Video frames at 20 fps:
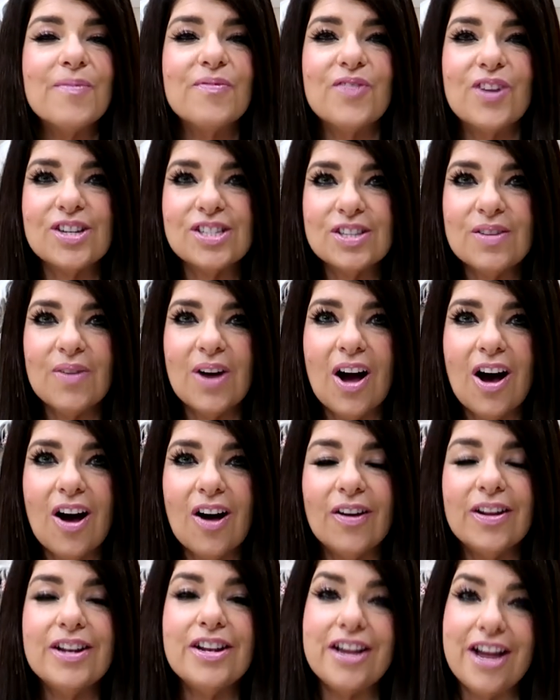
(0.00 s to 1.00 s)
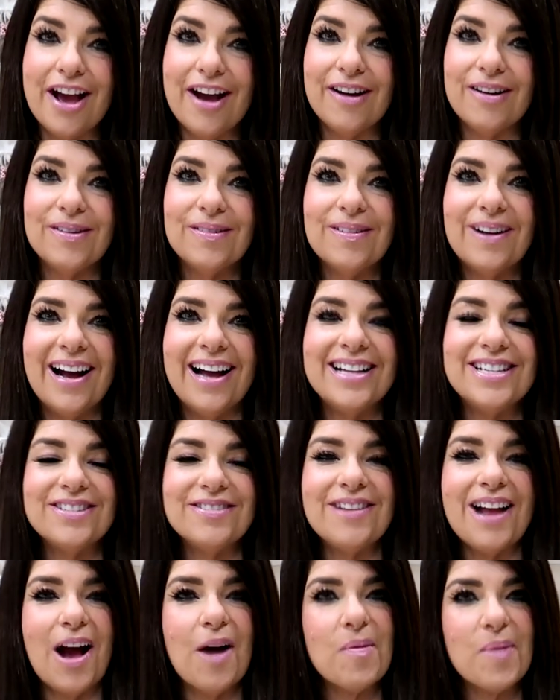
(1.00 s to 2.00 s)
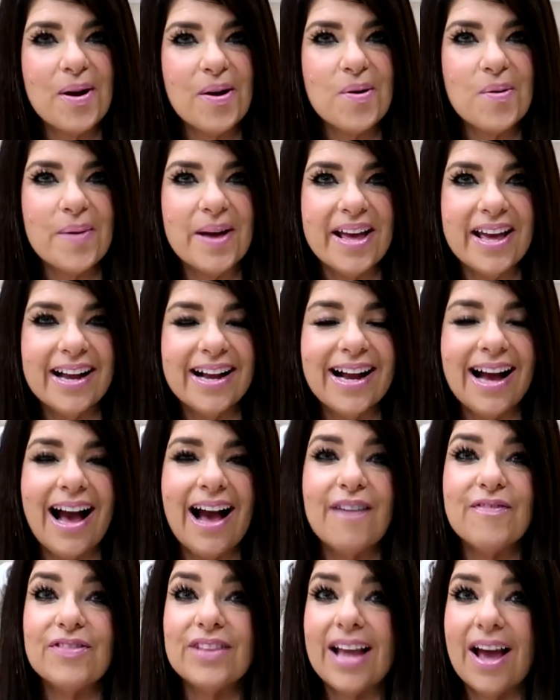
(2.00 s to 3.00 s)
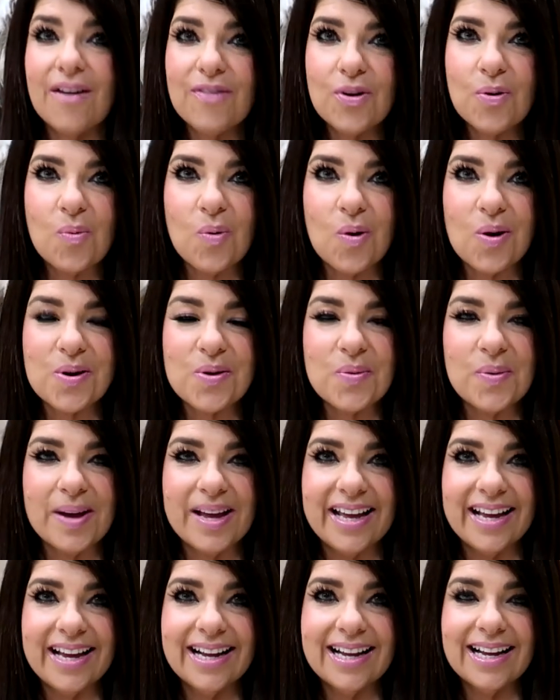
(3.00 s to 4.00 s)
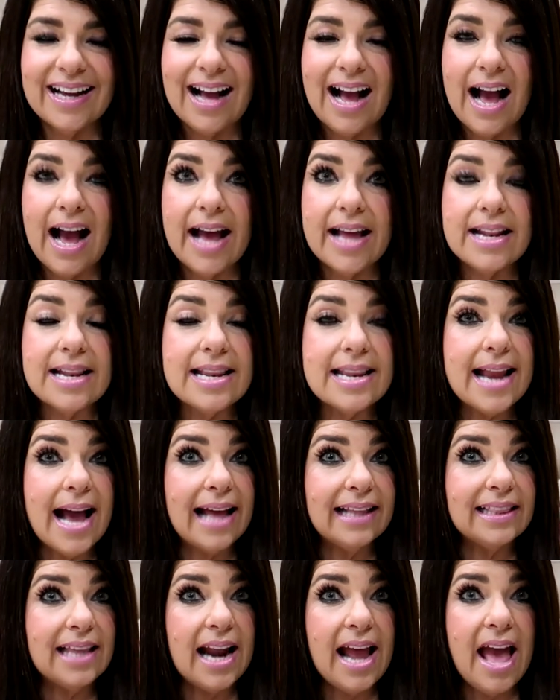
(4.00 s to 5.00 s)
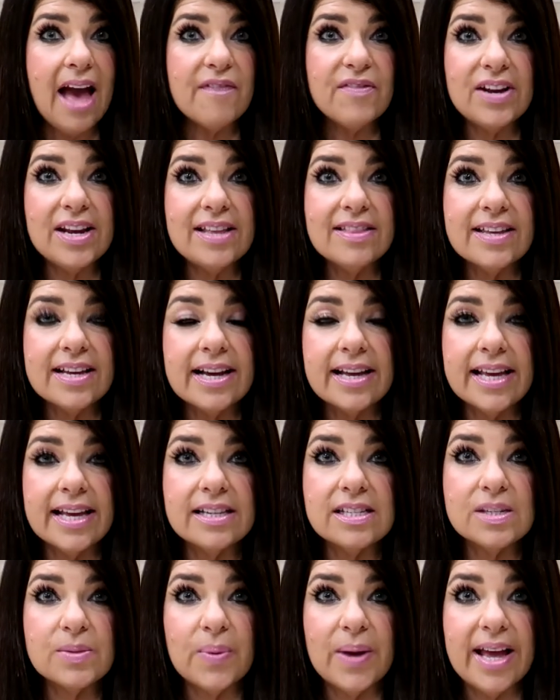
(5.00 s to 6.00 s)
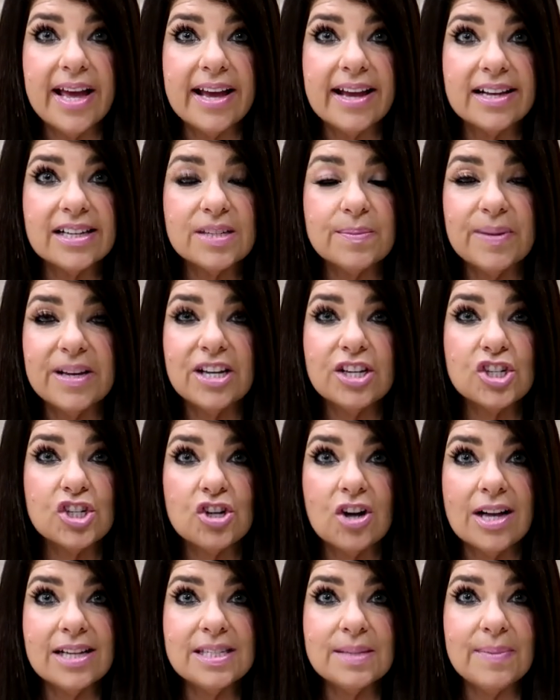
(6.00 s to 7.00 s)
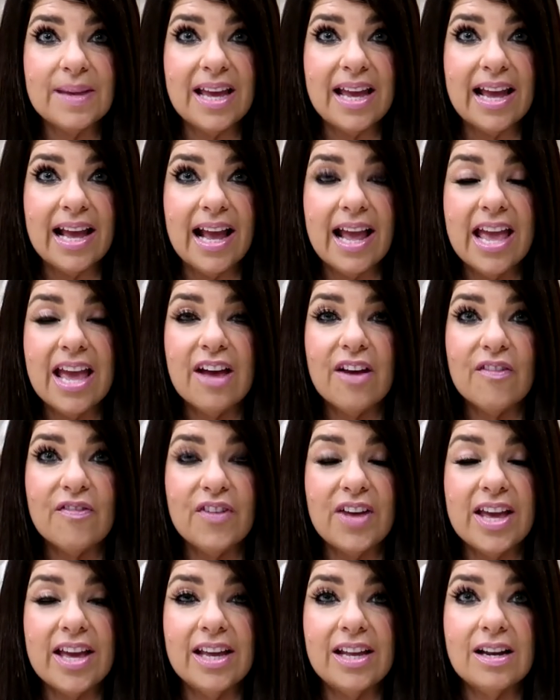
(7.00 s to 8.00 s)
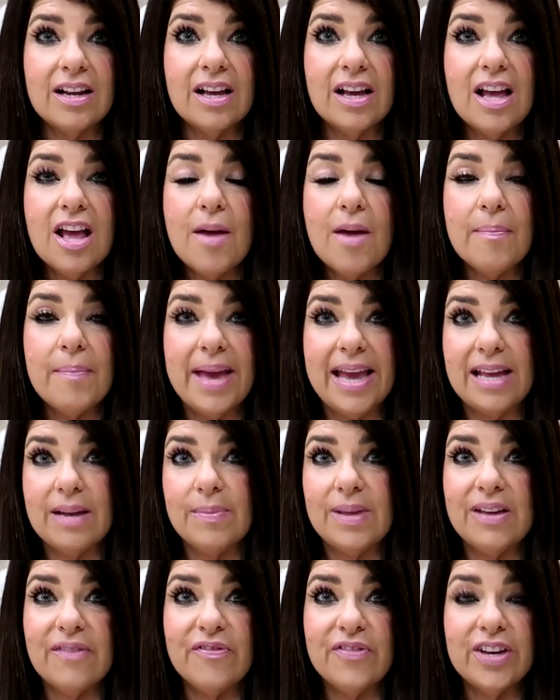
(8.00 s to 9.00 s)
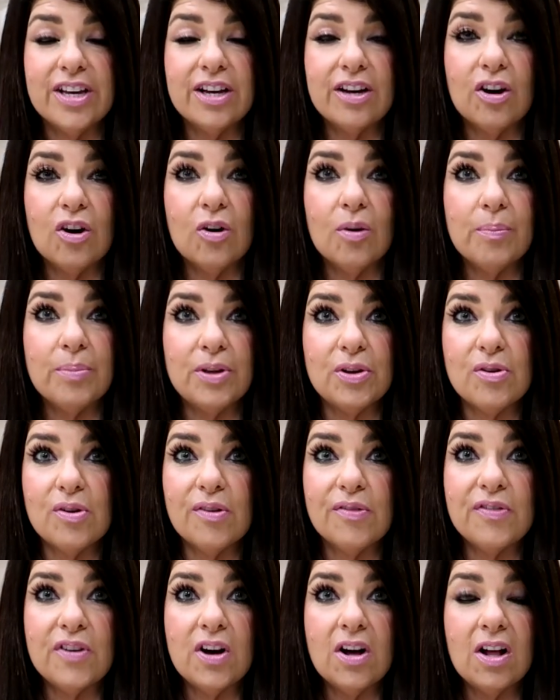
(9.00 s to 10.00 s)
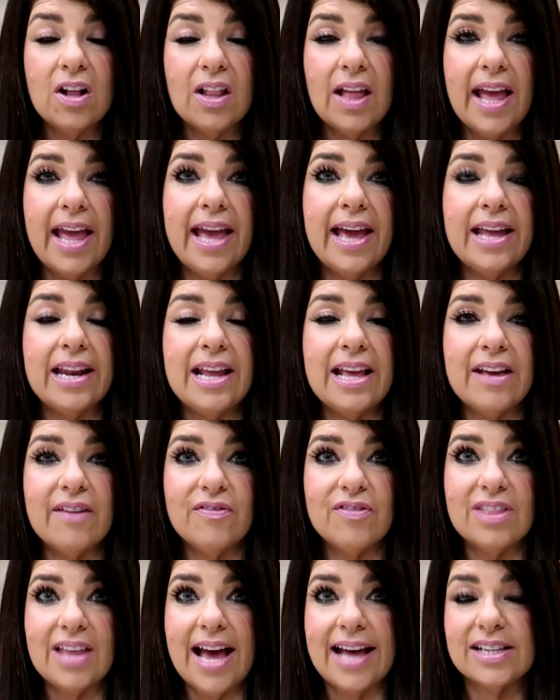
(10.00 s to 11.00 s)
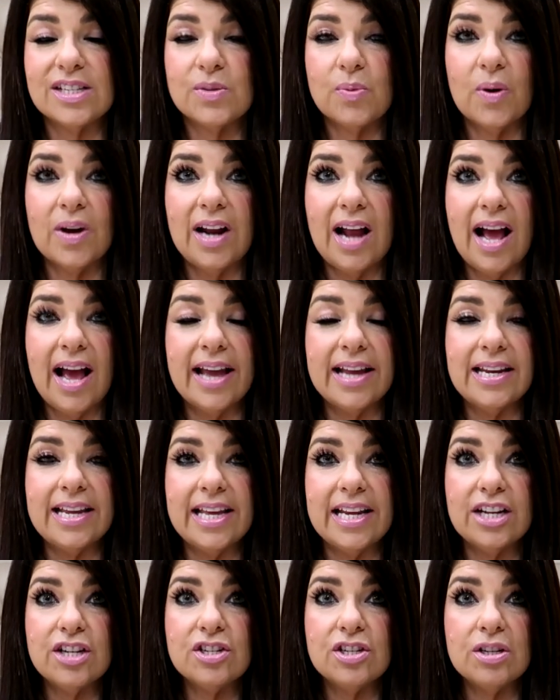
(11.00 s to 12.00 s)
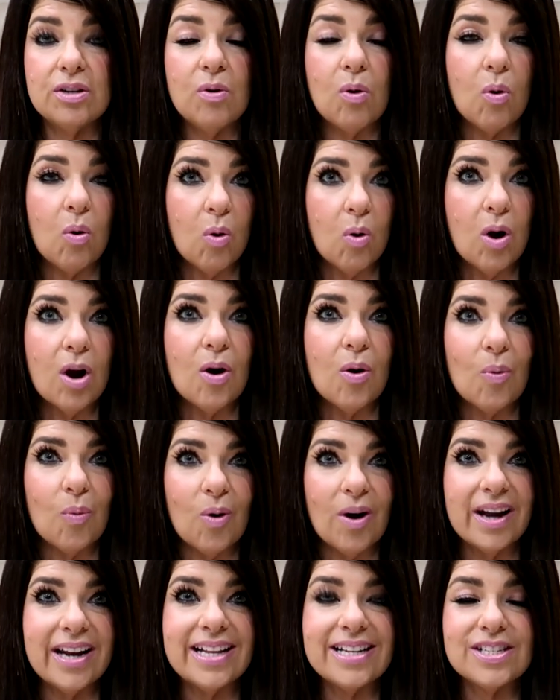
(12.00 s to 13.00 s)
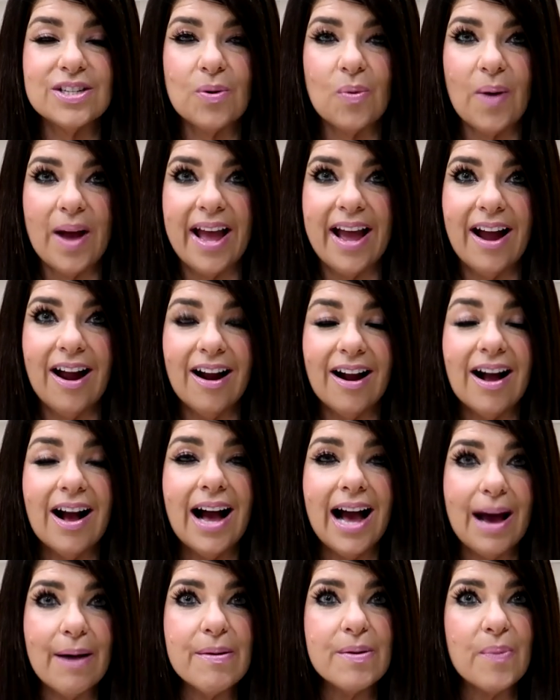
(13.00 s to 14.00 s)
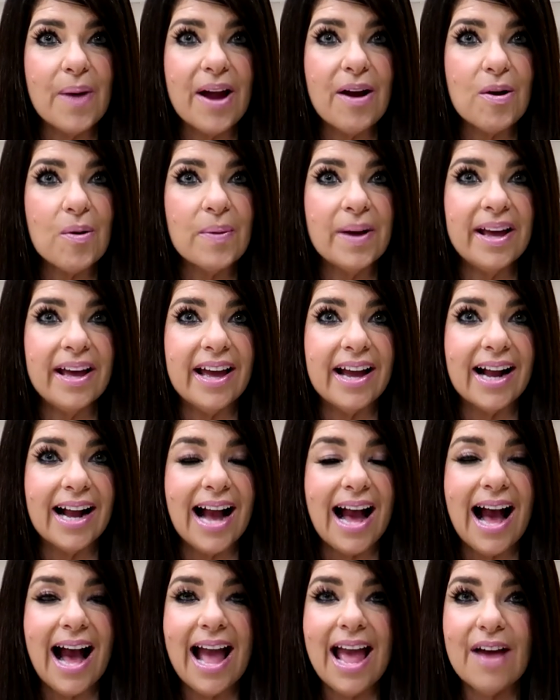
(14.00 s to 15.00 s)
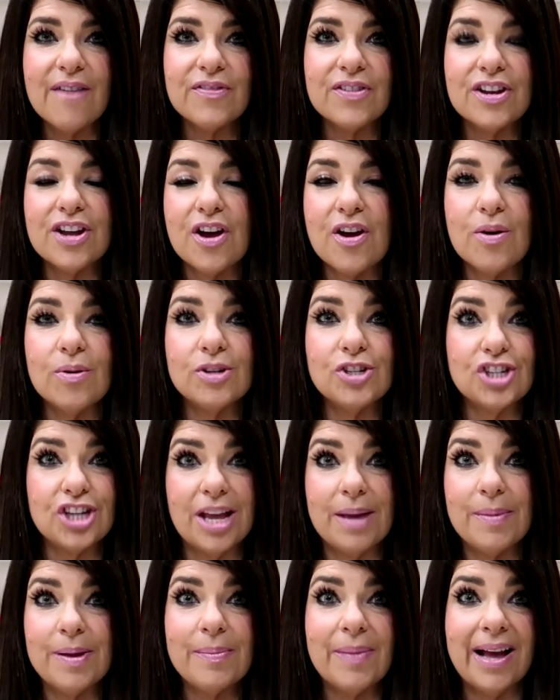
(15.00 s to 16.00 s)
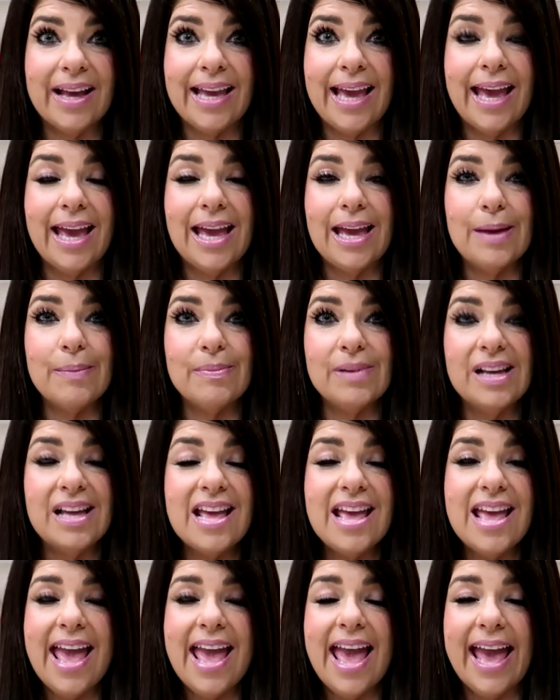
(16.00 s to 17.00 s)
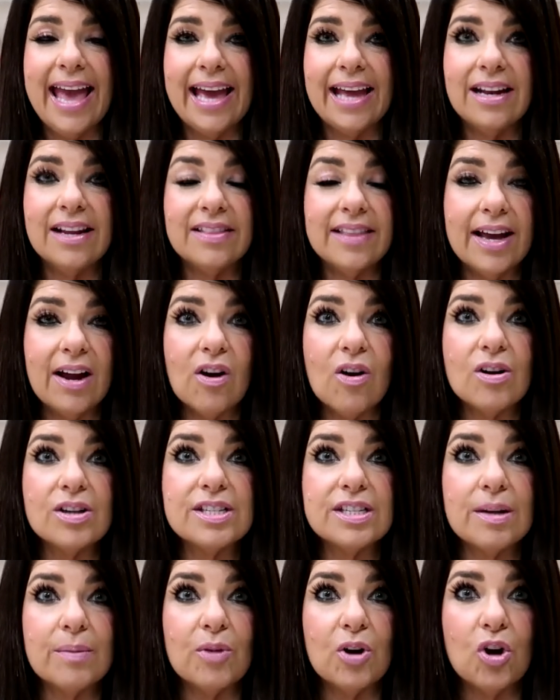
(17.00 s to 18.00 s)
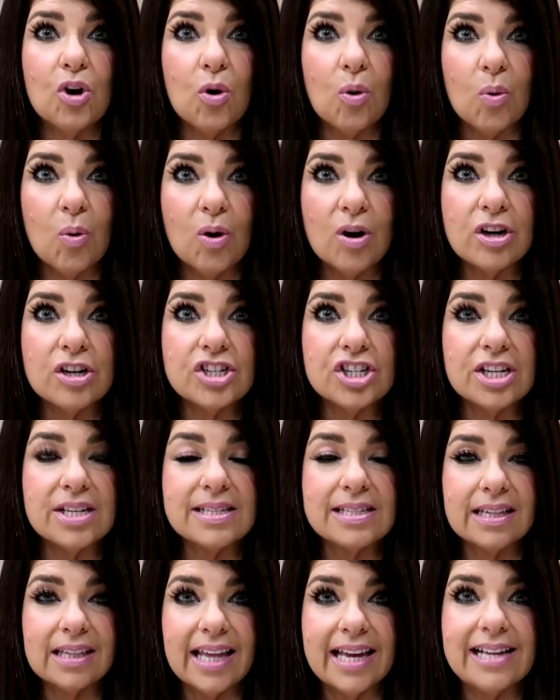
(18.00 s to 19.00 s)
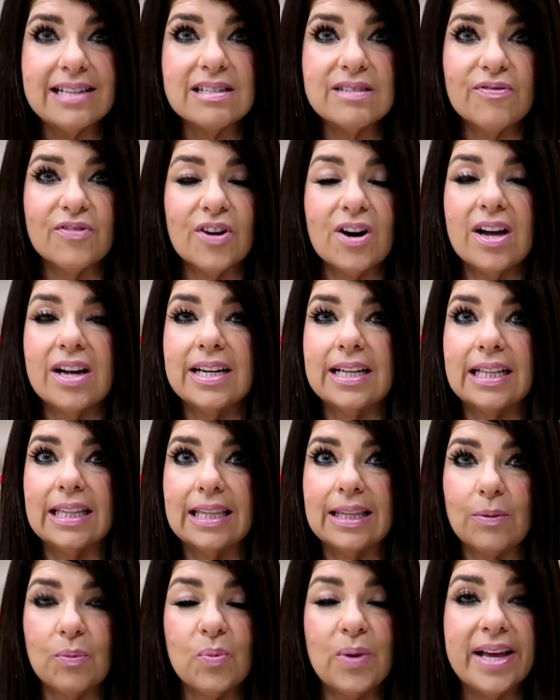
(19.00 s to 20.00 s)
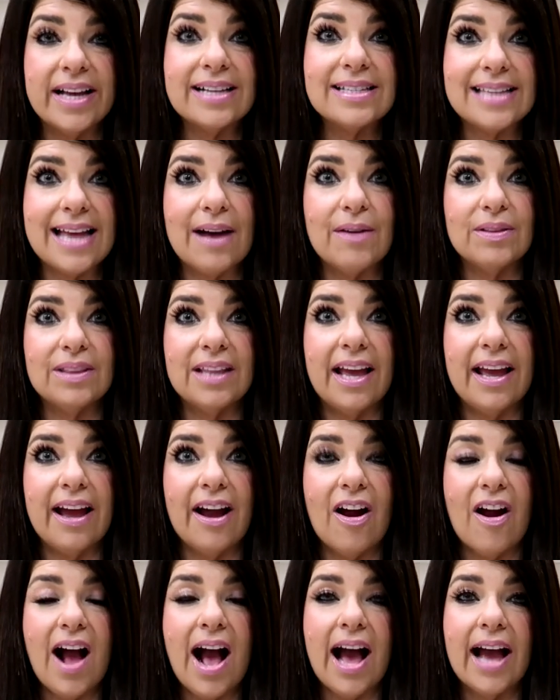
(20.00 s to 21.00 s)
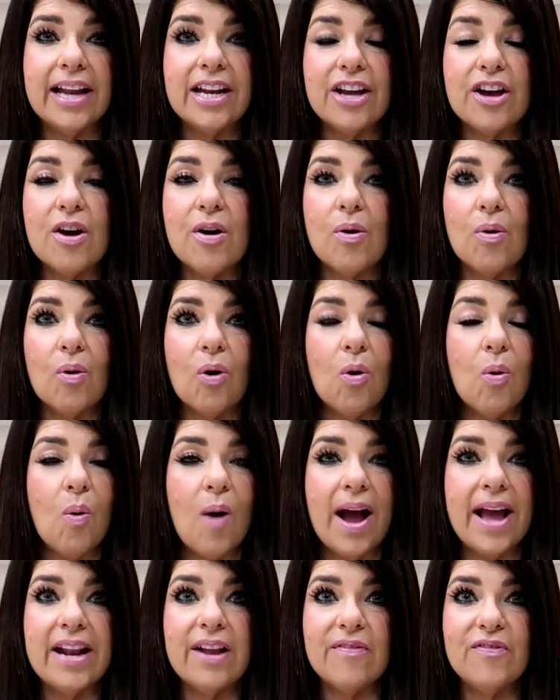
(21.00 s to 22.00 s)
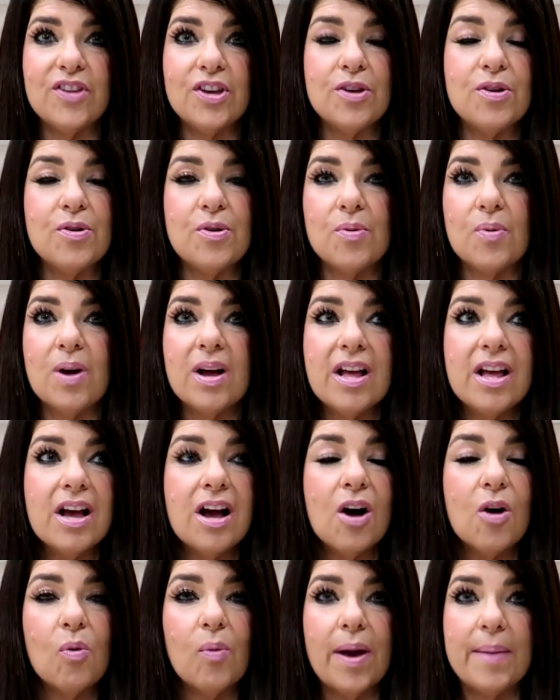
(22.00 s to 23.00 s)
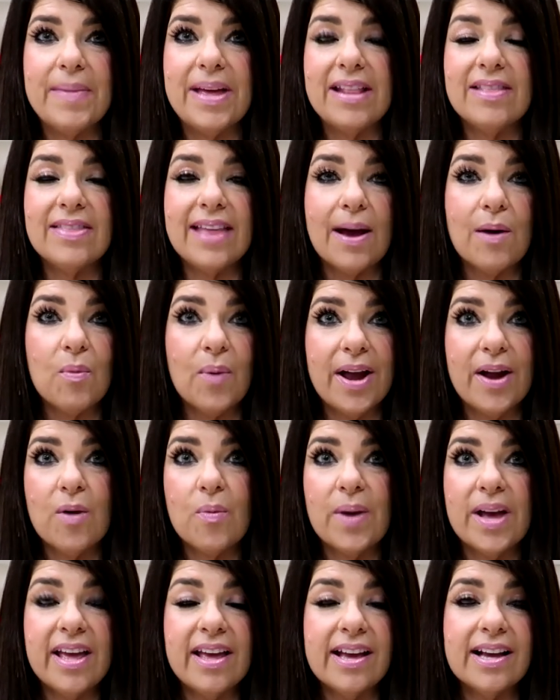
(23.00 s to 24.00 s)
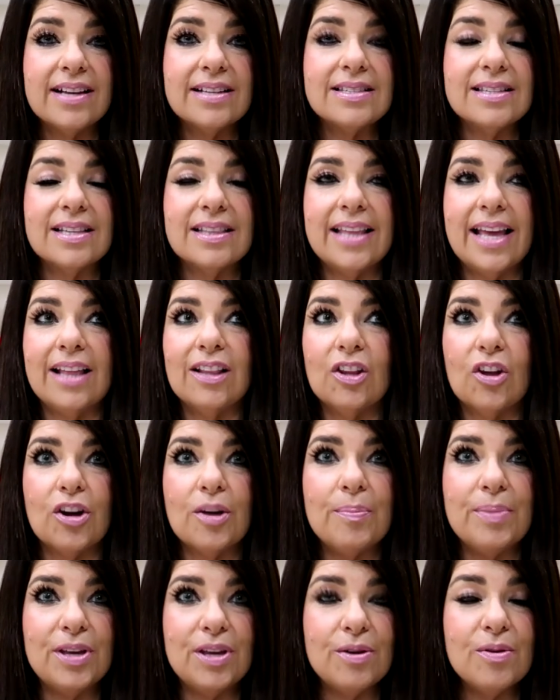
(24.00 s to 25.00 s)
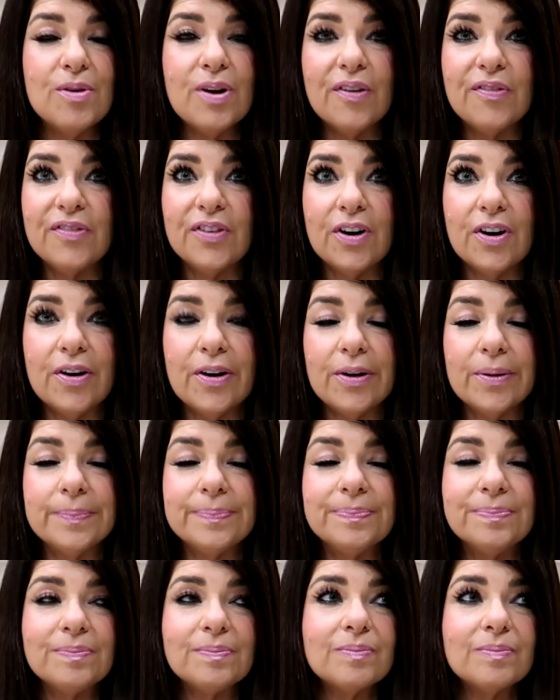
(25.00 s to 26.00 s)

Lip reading: First of all, no, I do not wear a wig. I've never worn a wig. Not that I have anything against wigs, because trust me, if it made me feel beautiful and if that's what I needed to or wanted to wear, I would wear a wig. I have no shame in my game. And there are some gorgeous lace front wigs out there. I know quite a few women that wear wigs. They look beautiful.